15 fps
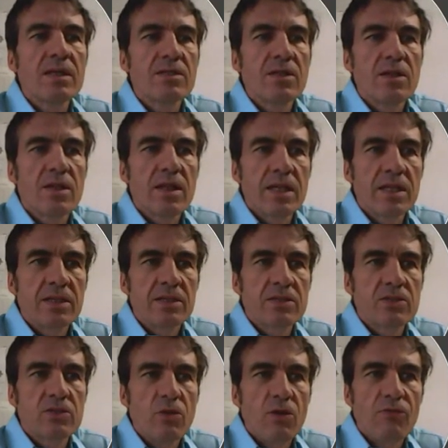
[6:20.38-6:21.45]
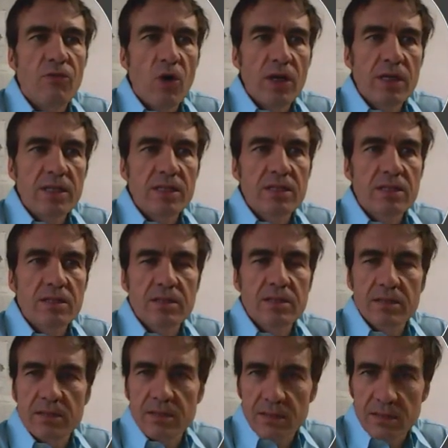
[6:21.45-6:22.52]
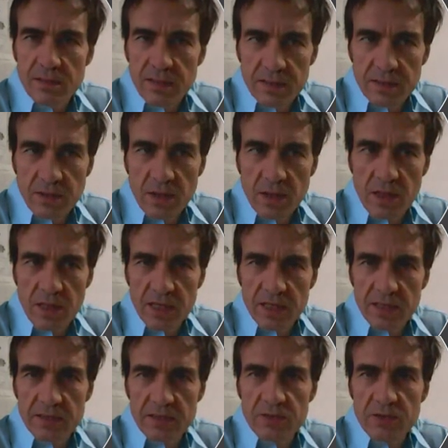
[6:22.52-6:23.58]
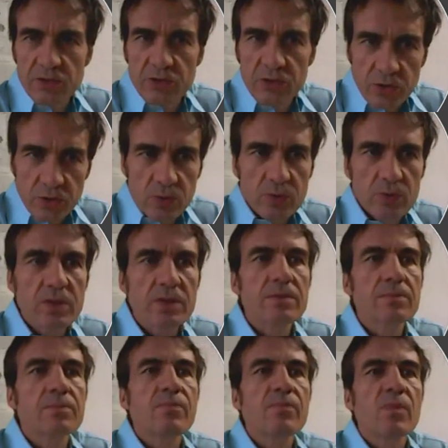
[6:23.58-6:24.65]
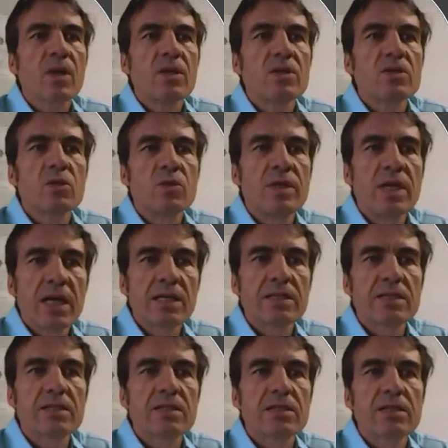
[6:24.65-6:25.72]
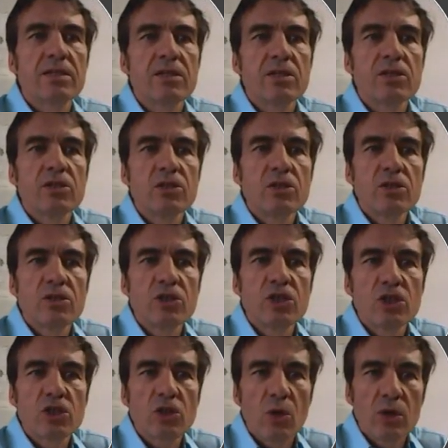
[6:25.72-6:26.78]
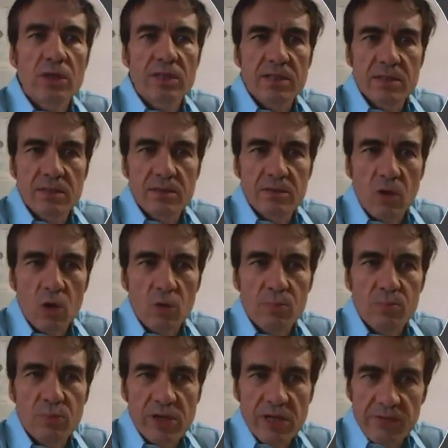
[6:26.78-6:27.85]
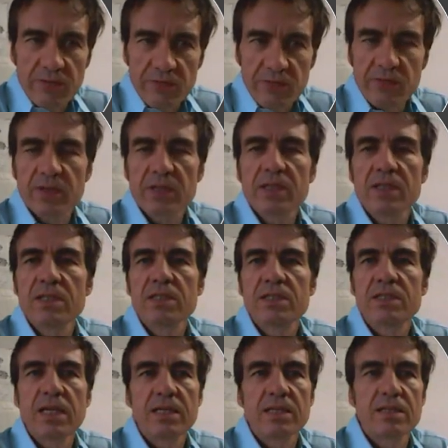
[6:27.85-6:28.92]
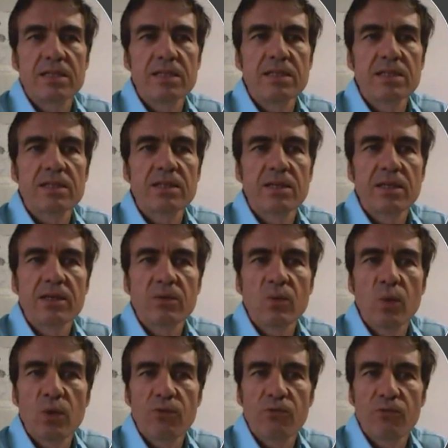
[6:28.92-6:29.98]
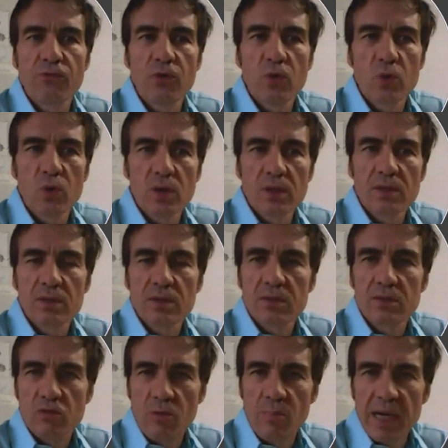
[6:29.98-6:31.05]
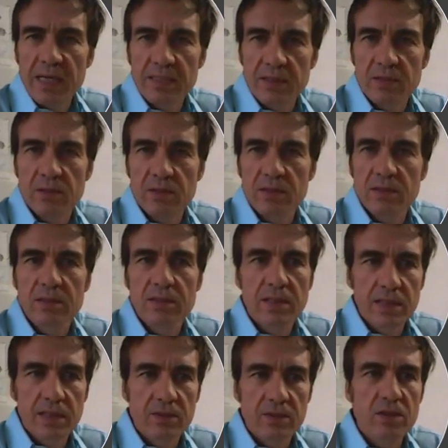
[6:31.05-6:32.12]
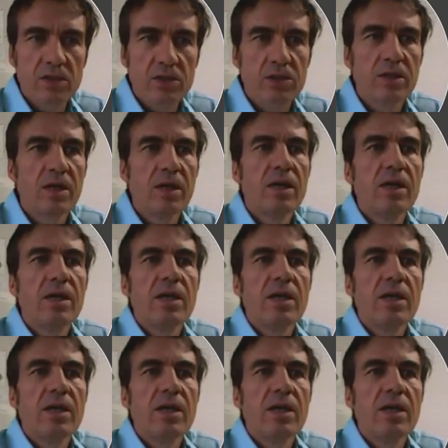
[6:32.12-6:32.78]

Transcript: these are the things to avoid. These are the things to use. So nice, short or brief sentences with full grammatical English.